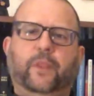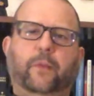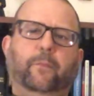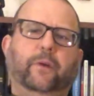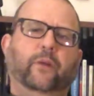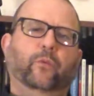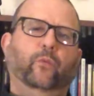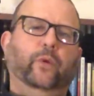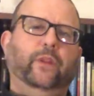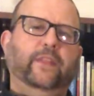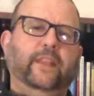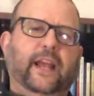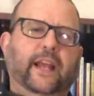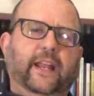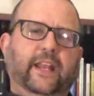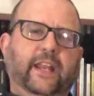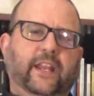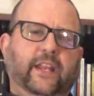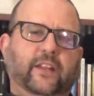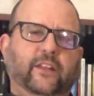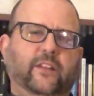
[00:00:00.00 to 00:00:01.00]
but when
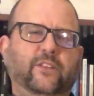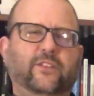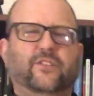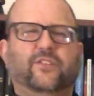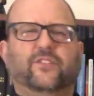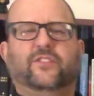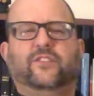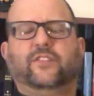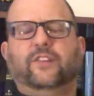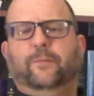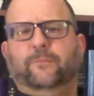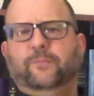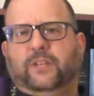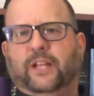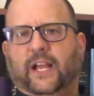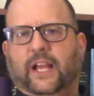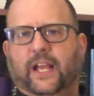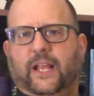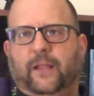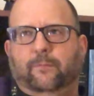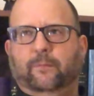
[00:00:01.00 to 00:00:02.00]
that ends,
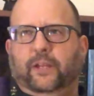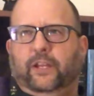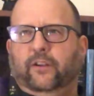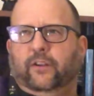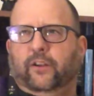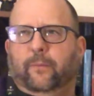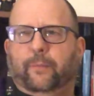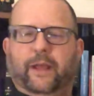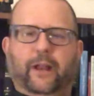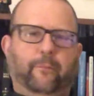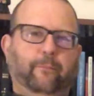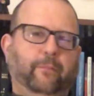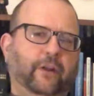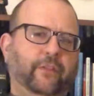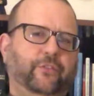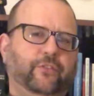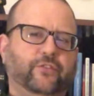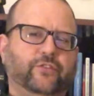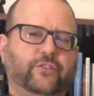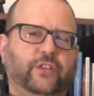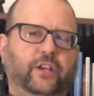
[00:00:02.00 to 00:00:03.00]
sometime here in about a
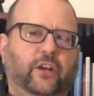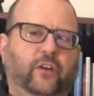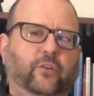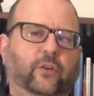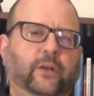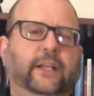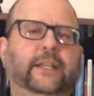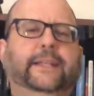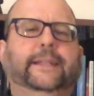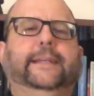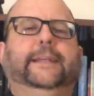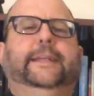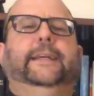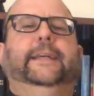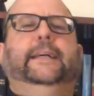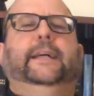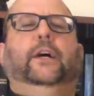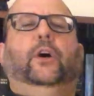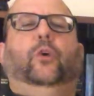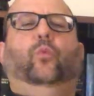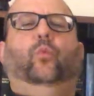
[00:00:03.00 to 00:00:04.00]
month or so,
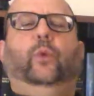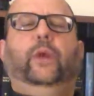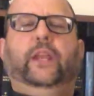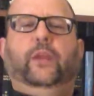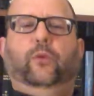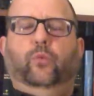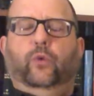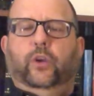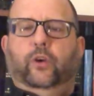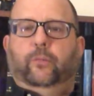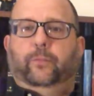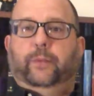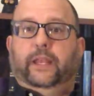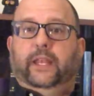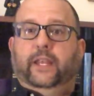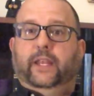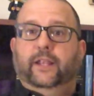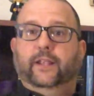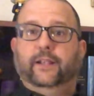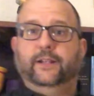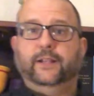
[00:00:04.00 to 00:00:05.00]
we will
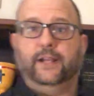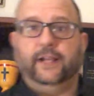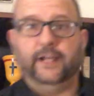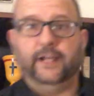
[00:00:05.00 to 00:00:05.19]
be